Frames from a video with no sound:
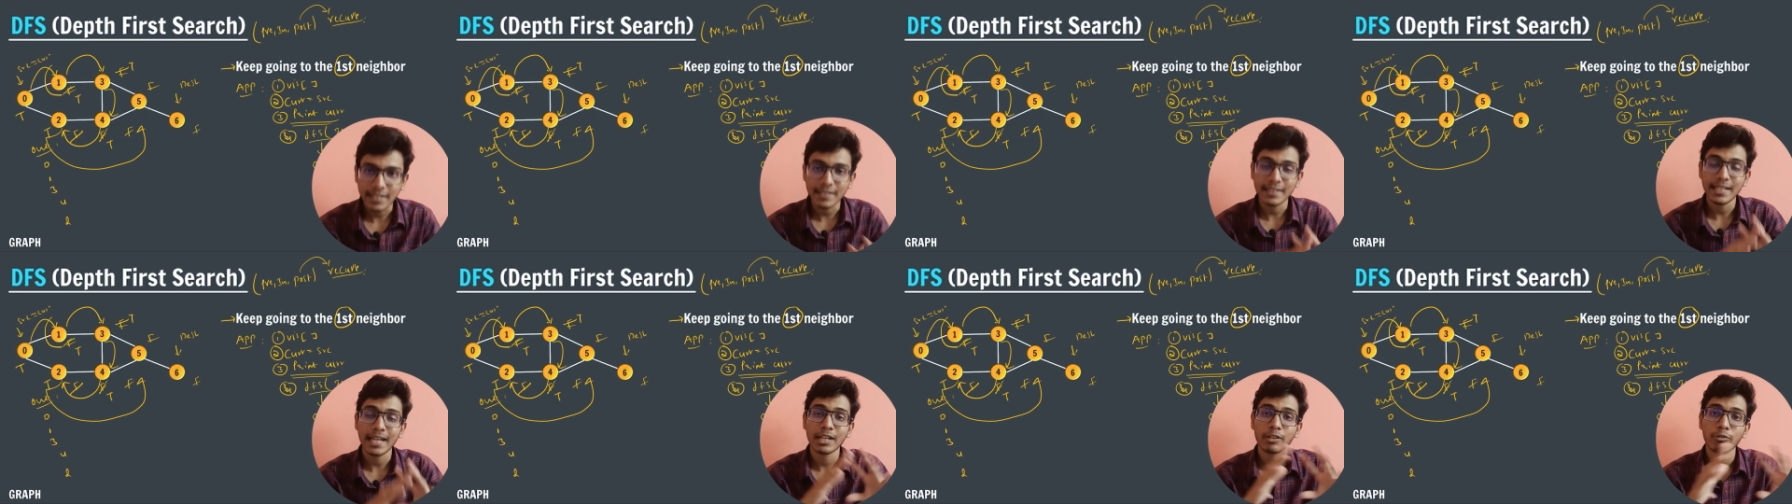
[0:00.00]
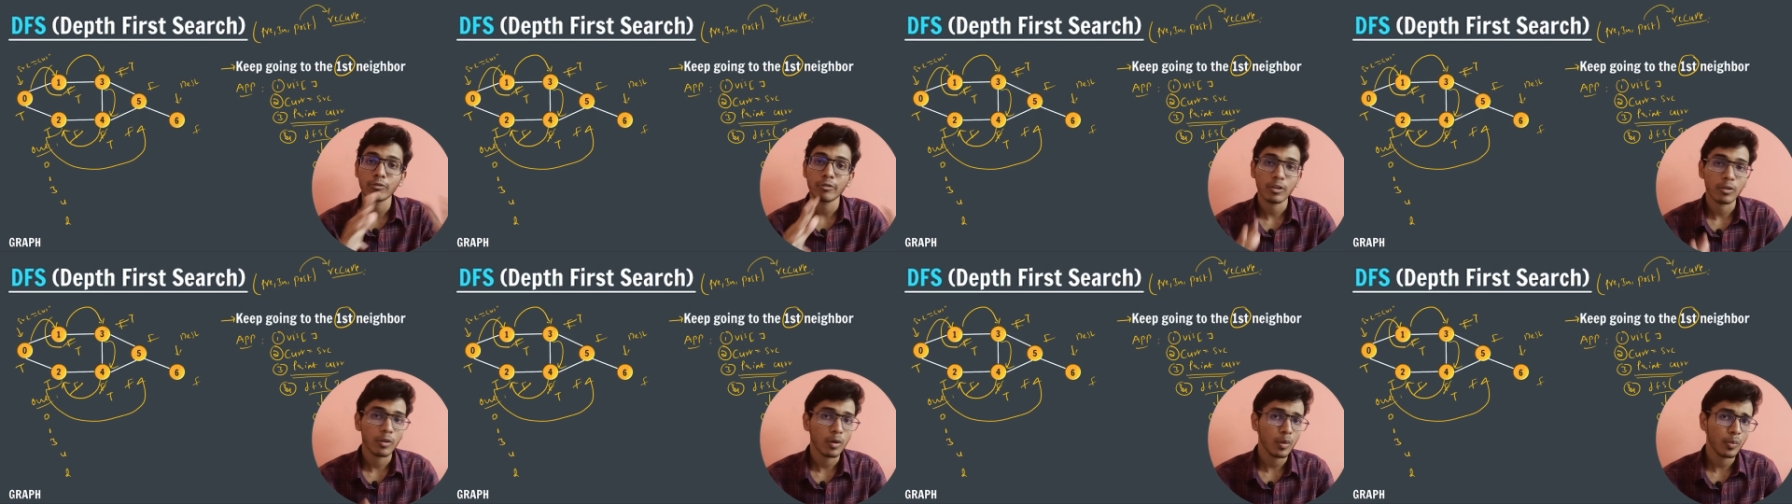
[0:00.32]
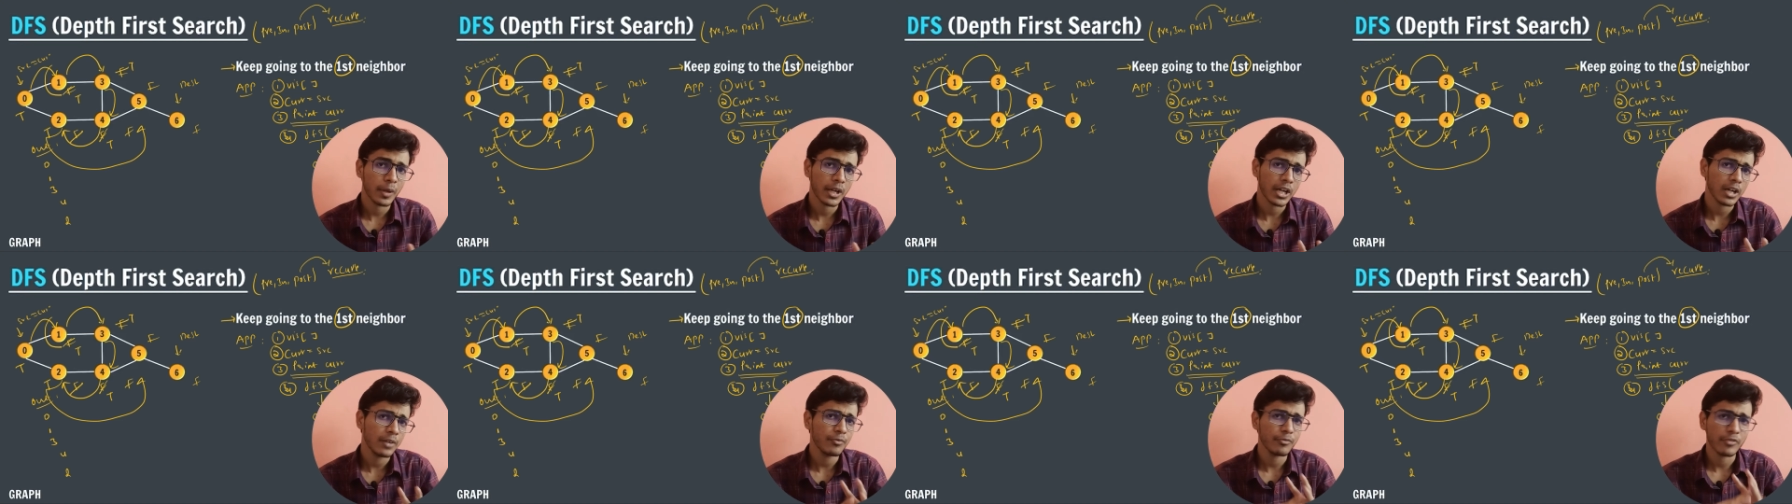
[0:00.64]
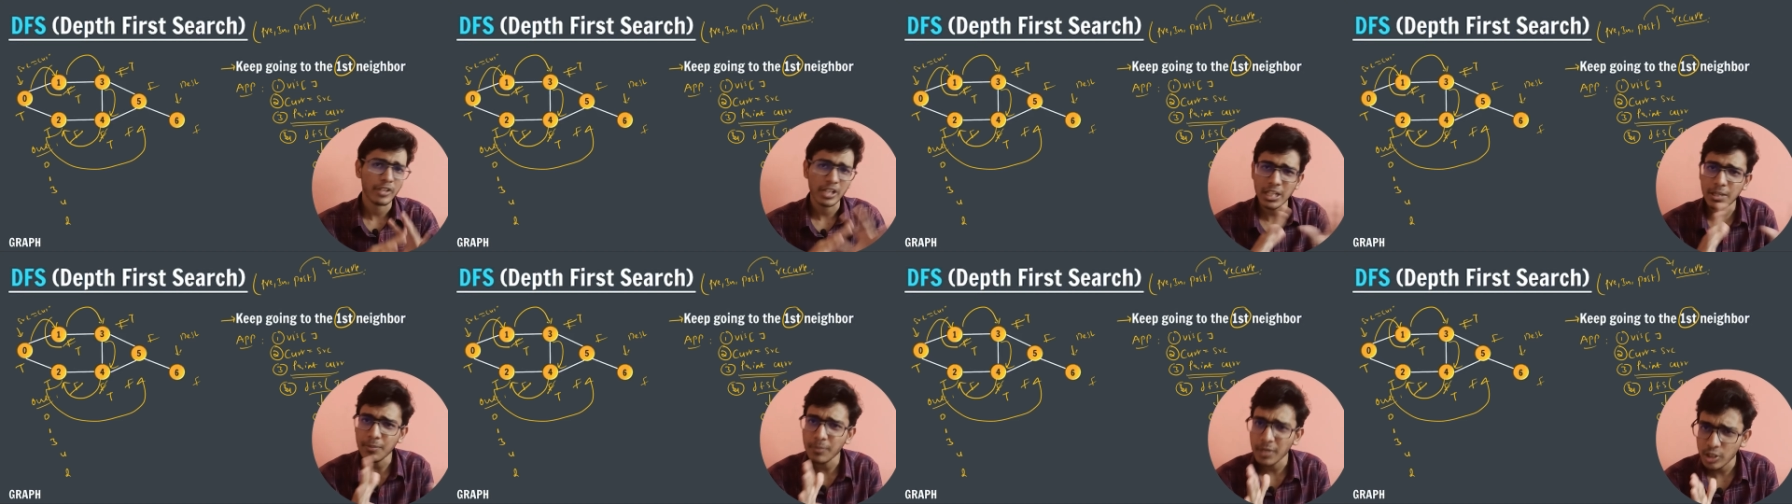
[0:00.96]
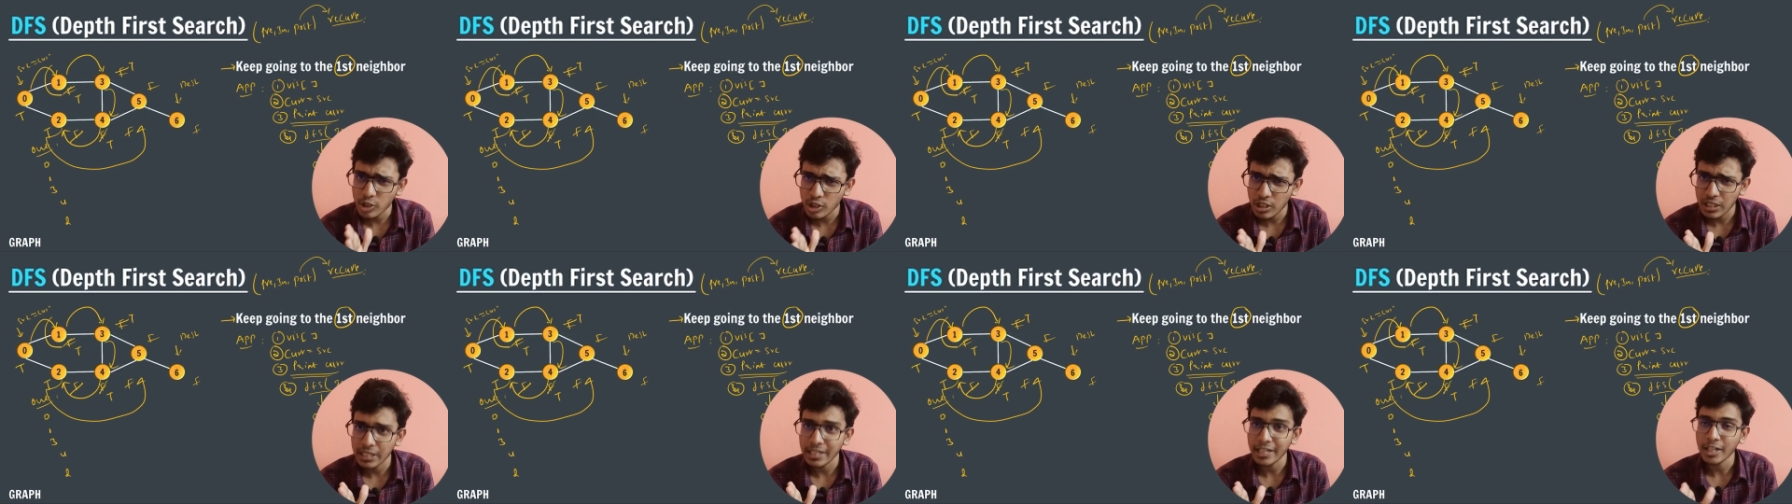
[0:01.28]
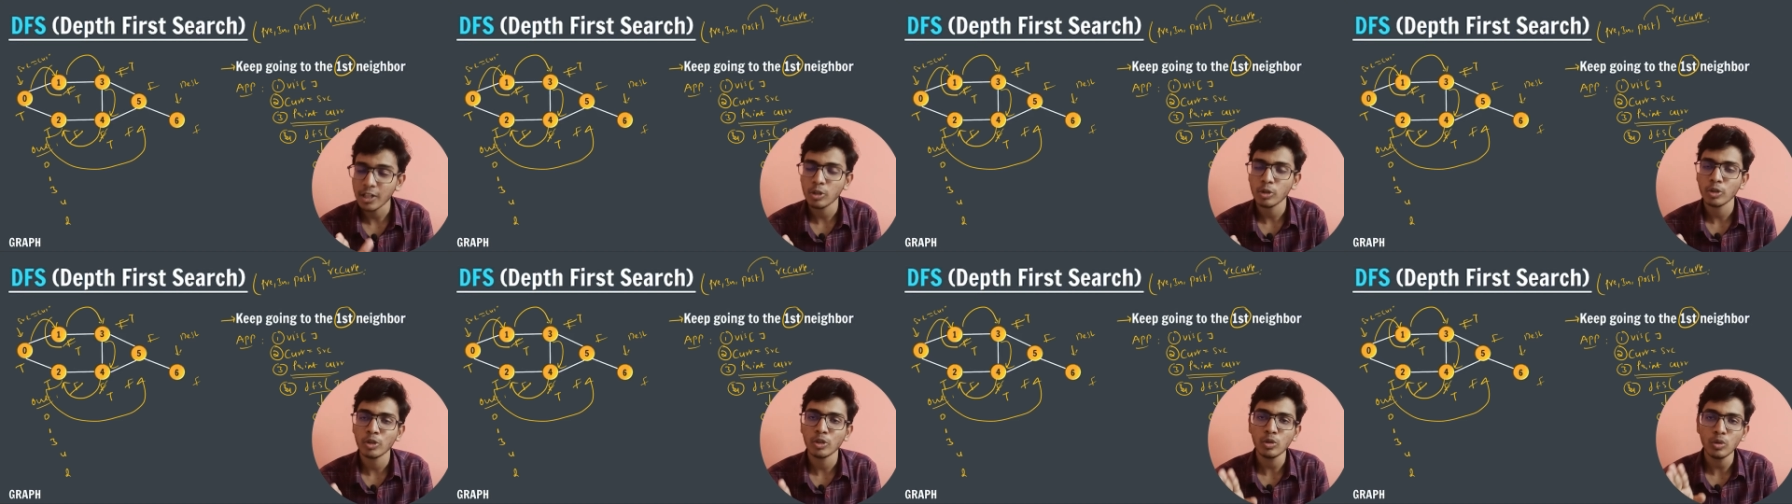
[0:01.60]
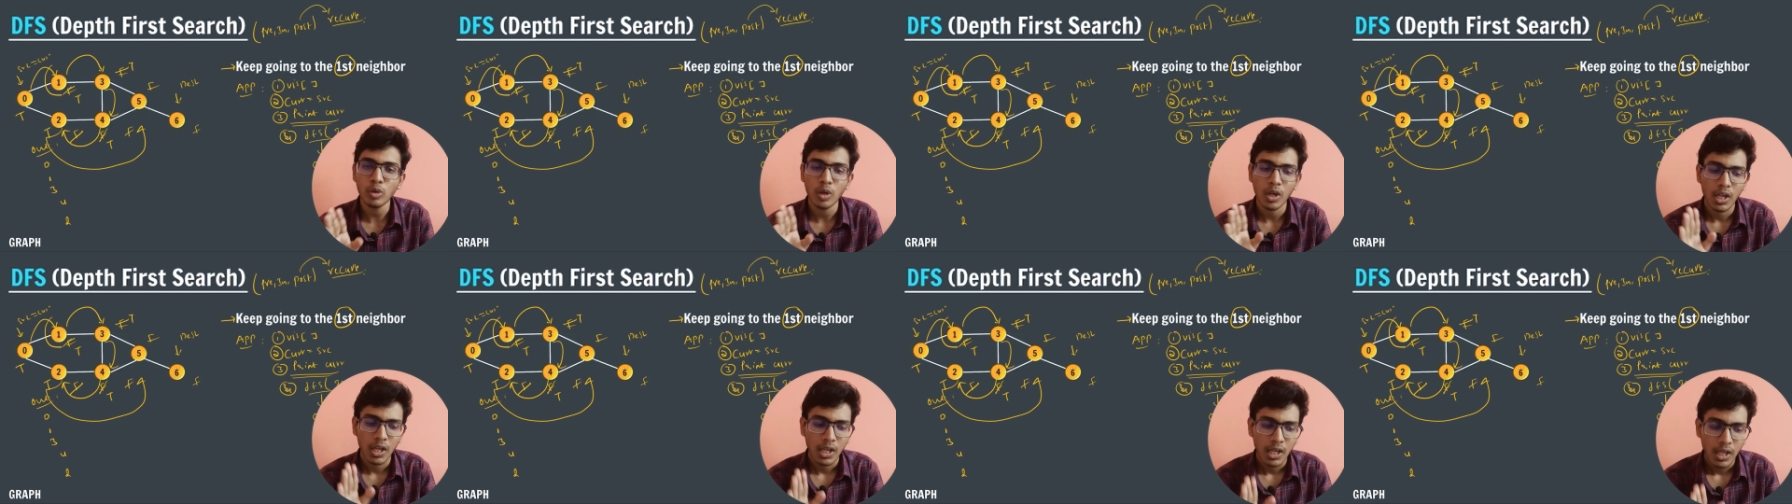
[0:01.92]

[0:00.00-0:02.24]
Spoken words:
then it will become very much clear to you.